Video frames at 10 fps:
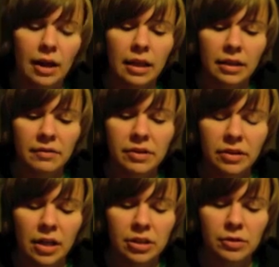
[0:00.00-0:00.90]
He lived
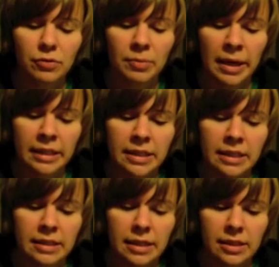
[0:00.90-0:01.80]
in London from
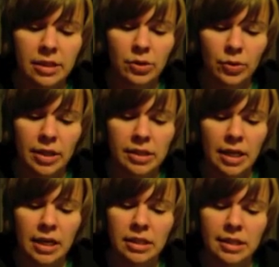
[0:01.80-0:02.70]
1863 to
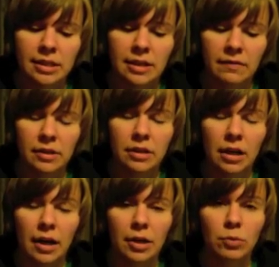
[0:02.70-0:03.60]

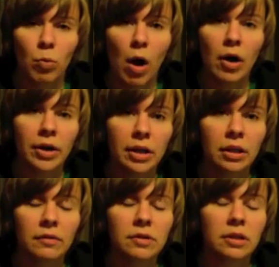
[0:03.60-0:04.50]
1879. While he
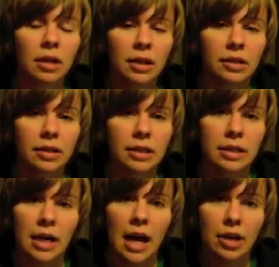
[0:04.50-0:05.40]
lived in London,
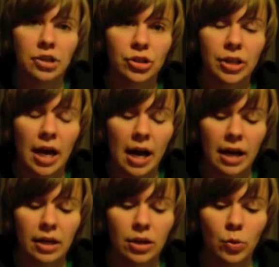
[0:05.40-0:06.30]
he actually
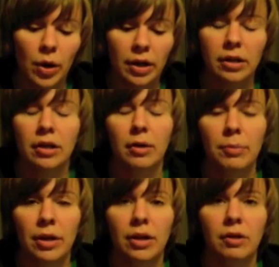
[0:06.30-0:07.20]
had quite a
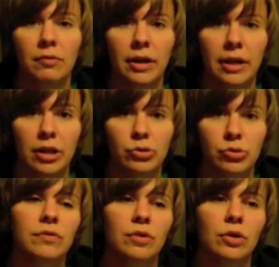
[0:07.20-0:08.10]
bit of financial
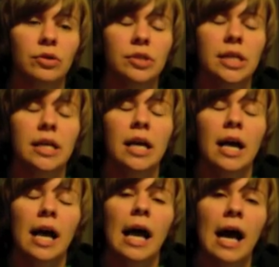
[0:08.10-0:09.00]
difficulty
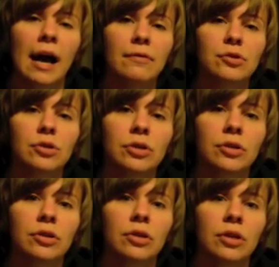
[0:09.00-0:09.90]

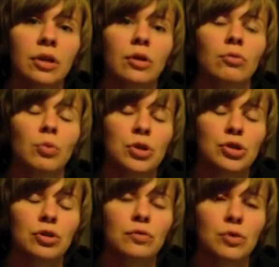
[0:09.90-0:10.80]
after the
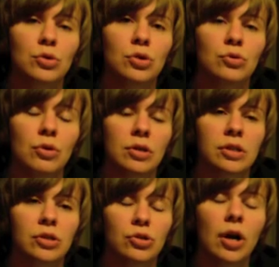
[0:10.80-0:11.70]
Whistler versus
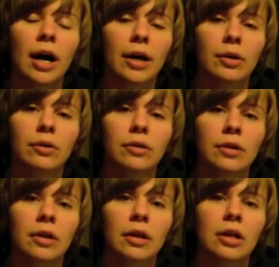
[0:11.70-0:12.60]
Ruskin trial.
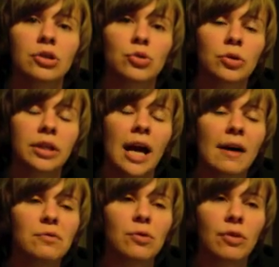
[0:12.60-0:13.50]
Shortly
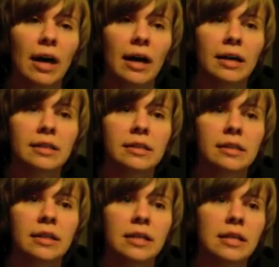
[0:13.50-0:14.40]
after that,
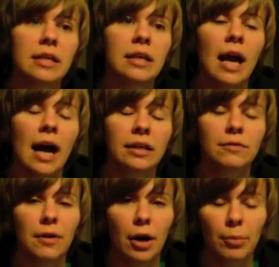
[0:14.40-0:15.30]
he had to
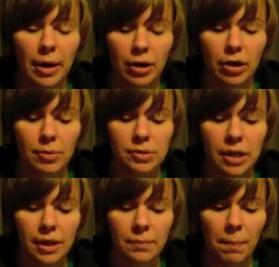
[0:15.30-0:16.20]
file
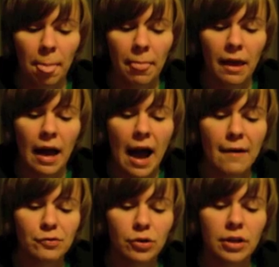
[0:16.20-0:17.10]
bankruptcy.
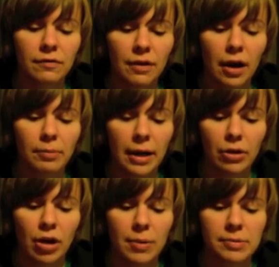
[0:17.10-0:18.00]
After he filed
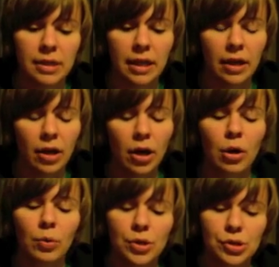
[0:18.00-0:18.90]
bankruptcy,
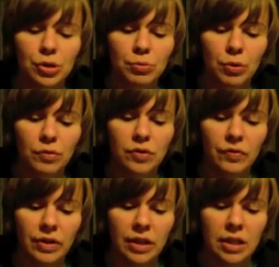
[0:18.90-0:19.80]
Whistler moved to
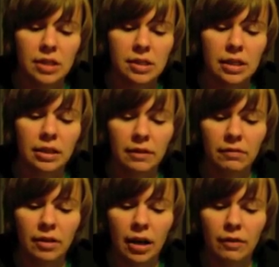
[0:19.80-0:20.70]
Venice and
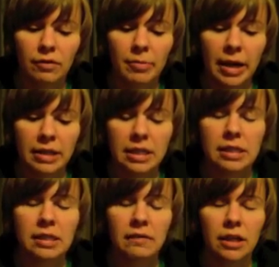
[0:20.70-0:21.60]
lived there from
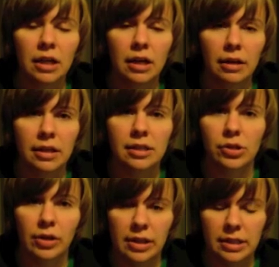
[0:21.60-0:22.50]
1879
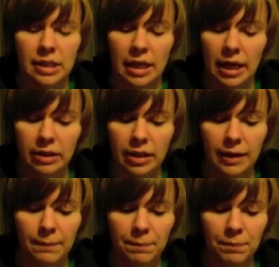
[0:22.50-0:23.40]
until
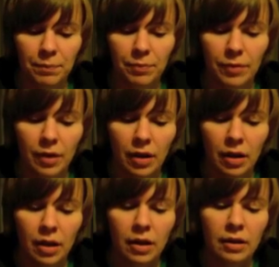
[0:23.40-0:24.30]
1880.
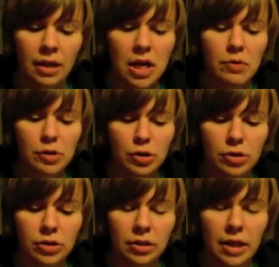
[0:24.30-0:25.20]
Then he
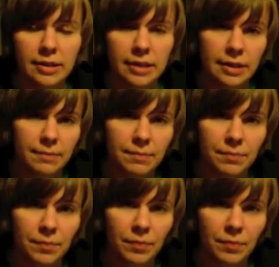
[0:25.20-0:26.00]
returned to London.